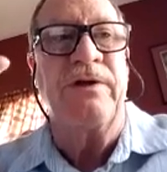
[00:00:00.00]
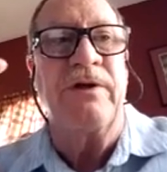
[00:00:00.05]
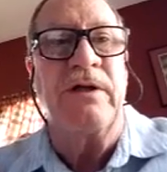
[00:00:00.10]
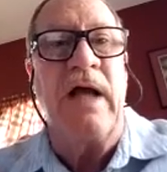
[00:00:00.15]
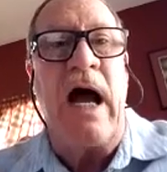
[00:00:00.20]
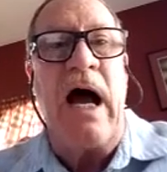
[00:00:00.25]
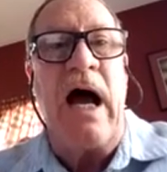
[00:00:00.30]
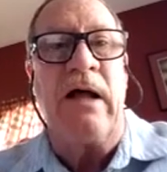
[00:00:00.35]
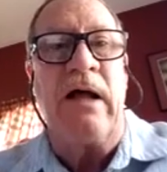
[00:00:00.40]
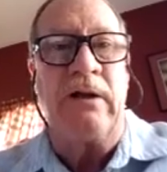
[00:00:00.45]

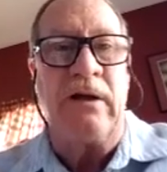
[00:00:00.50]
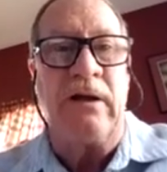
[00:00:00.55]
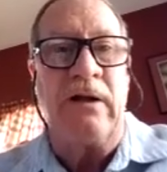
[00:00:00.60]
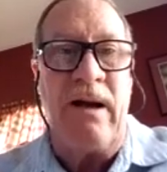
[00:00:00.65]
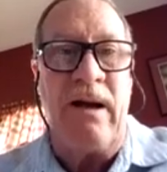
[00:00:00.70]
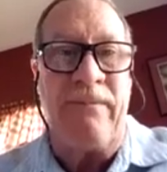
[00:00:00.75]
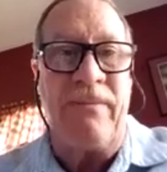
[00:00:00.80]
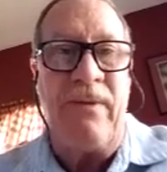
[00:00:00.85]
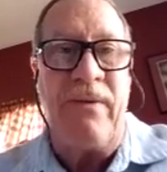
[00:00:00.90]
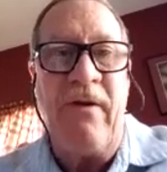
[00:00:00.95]
dial
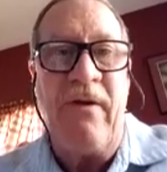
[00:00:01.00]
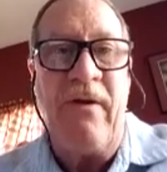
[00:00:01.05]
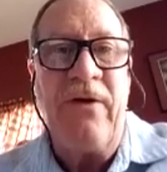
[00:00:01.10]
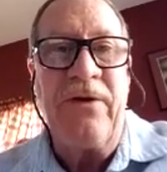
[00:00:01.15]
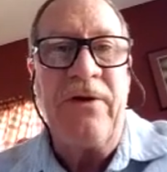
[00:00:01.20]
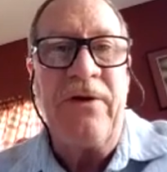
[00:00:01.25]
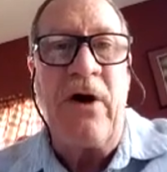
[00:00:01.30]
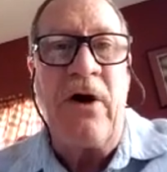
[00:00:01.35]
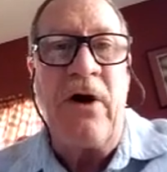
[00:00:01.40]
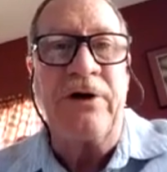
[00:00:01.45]
up
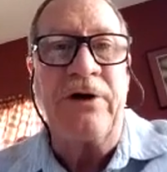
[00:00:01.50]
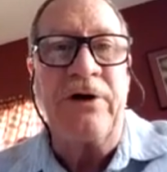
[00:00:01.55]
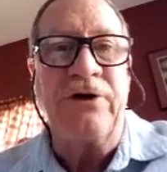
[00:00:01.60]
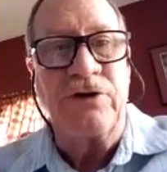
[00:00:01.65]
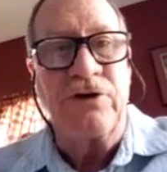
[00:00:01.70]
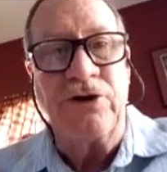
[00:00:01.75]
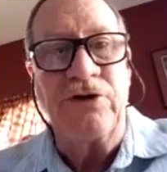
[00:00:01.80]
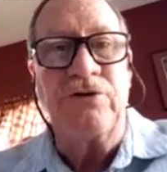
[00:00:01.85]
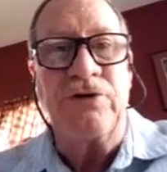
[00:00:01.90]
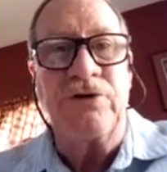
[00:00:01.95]
on your
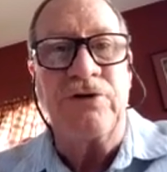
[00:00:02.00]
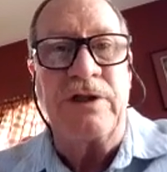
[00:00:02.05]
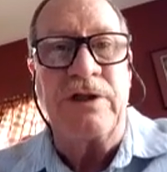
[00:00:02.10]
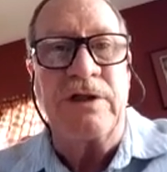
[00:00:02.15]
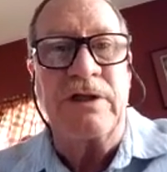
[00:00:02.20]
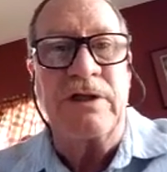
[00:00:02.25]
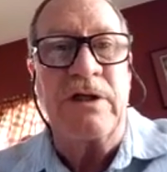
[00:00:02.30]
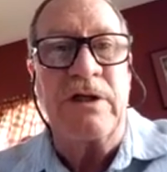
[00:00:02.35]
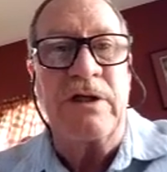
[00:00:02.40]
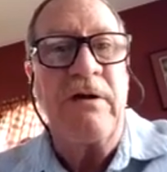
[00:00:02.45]

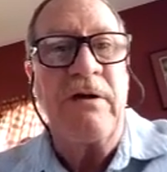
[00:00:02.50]
juices.